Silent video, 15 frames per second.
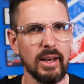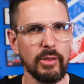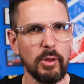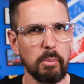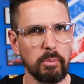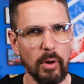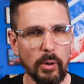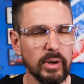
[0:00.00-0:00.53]
the
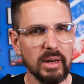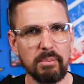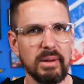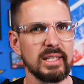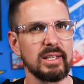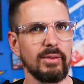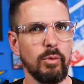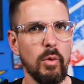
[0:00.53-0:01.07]
broken
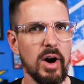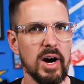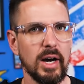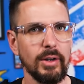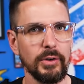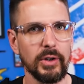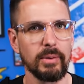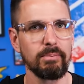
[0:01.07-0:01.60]
bits of
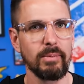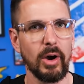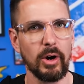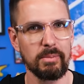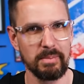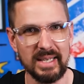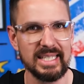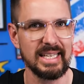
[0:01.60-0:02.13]
wand are
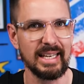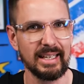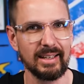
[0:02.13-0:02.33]
missing.